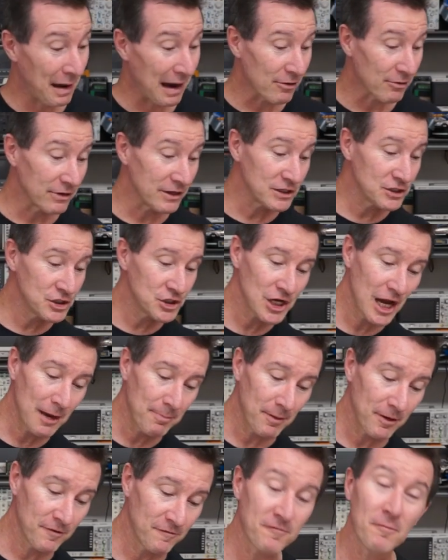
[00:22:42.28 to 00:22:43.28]
Barry
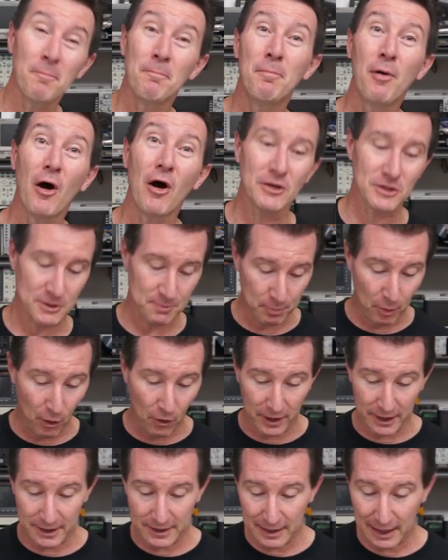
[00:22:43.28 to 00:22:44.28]
Shepherd from Potts
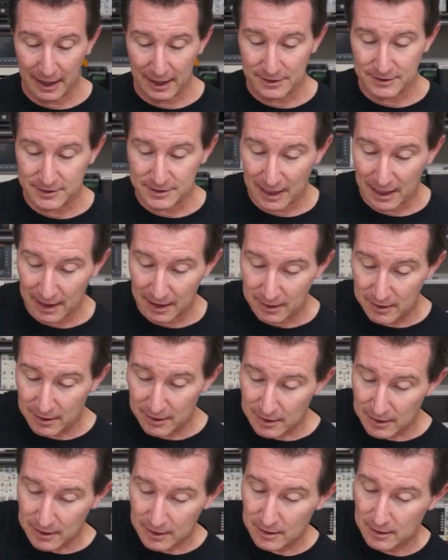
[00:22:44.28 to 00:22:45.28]
Point has... Uh...
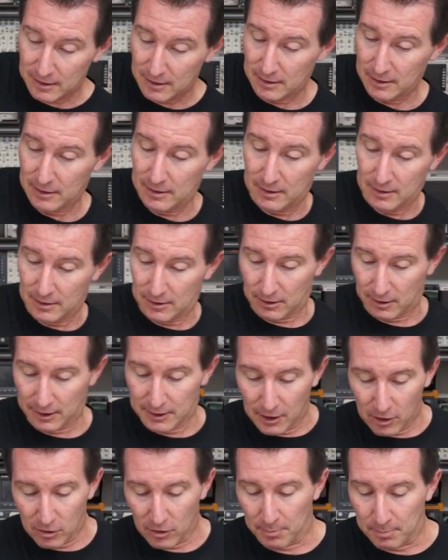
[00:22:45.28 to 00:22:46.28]
I
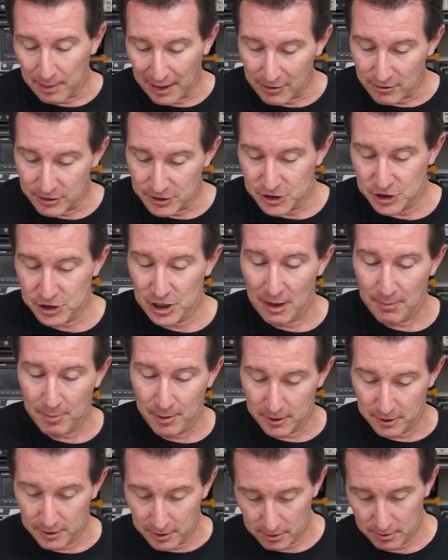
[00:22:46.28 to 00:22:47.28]
know a Barry
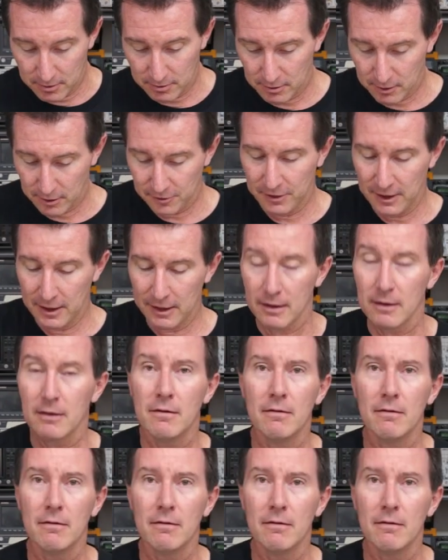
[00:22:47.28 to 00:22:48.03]
Shepherd, I think.